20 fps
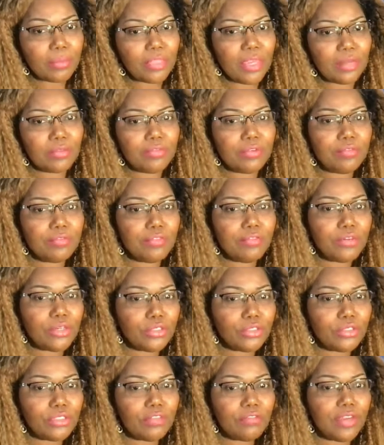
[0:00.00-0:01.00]
platform for
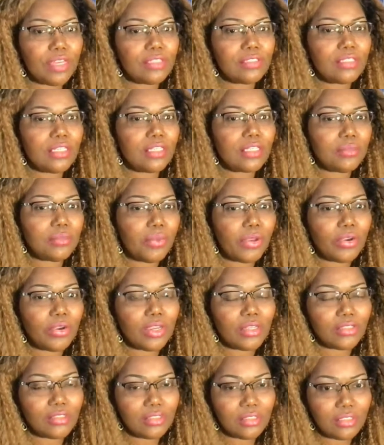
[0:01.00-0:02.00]
virtual events and
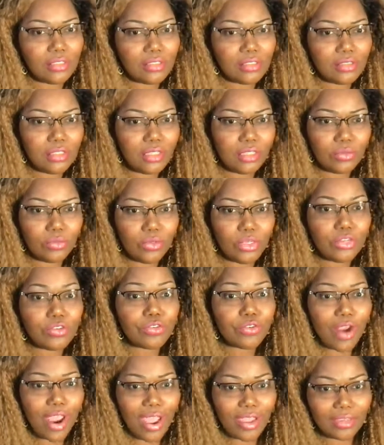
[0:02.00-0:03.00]
experiences, and we
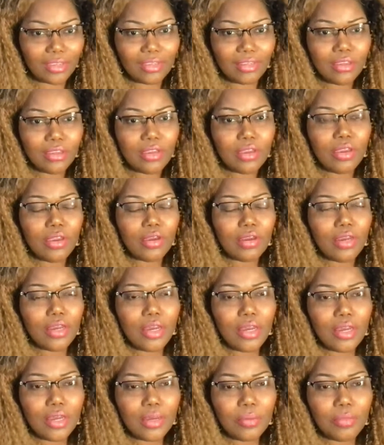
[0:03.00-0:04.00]
track
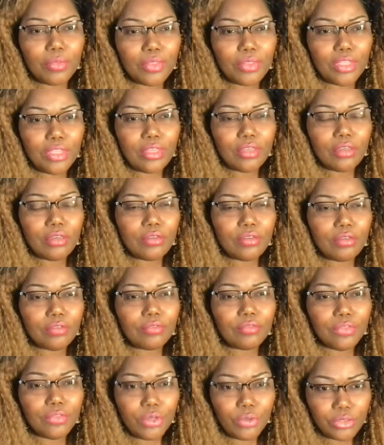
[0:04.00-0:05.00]
the
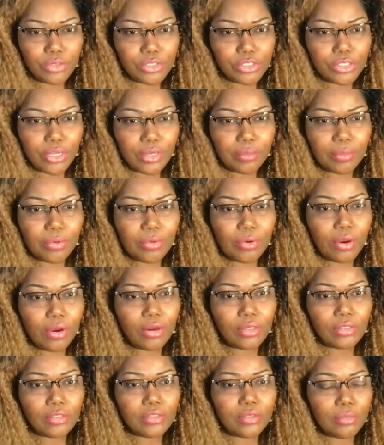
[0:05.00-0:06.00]
viewership
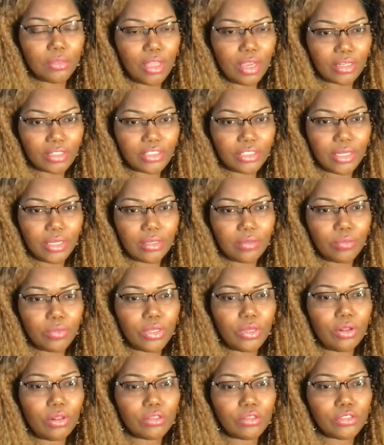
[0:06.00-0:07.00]
on the blockchain. We
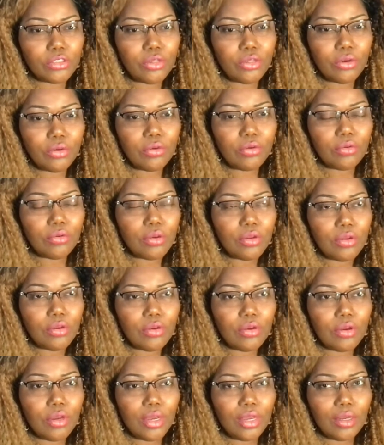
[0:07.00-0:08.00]
also
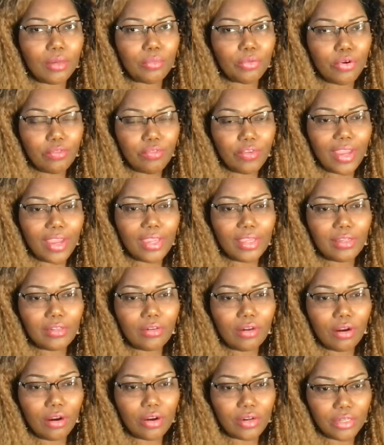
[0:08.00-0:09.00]
provide
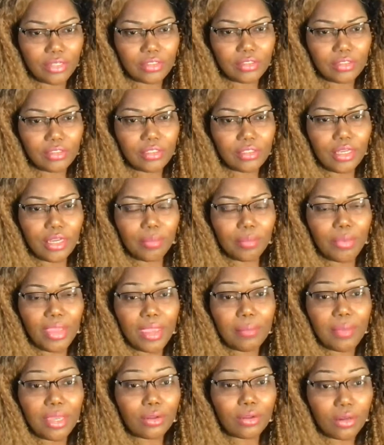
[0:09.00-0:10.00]
artists
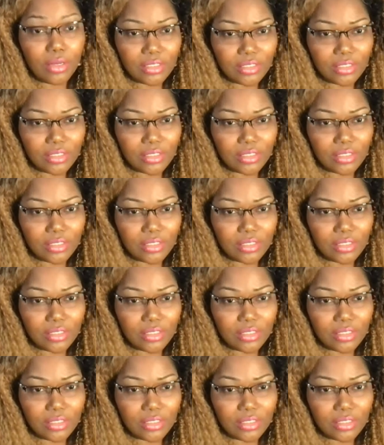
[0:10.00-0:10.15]
payment,